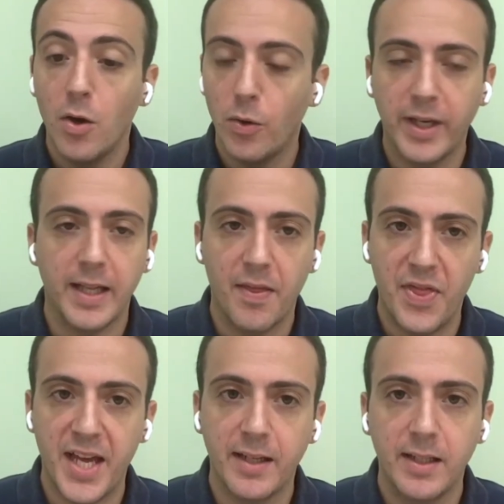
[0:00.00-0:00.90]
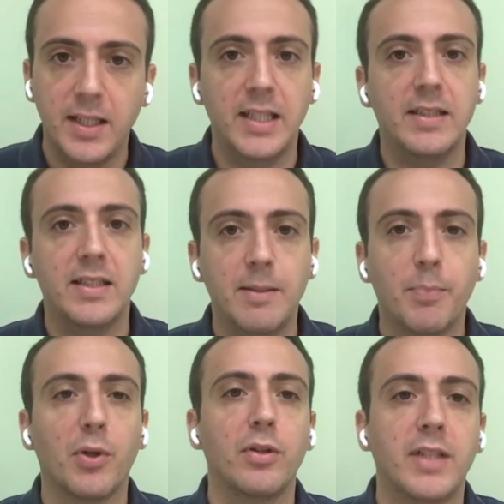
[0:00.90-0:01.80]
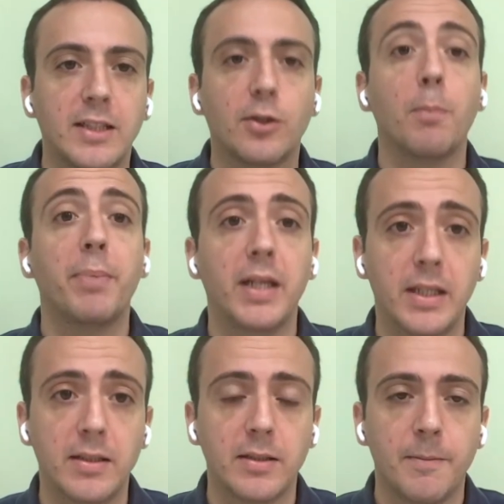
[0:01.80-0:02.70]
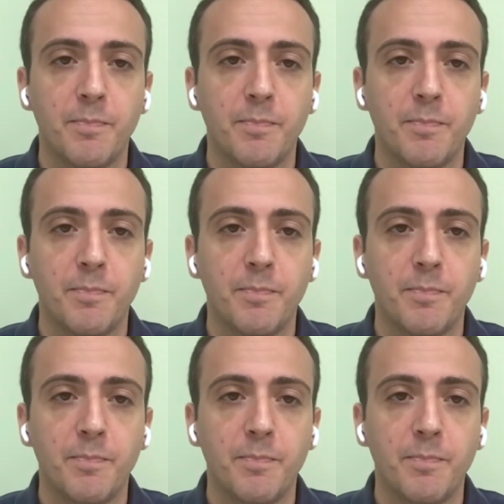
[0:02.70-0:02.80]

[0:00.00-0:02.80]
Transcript: Okay, then it is important that companies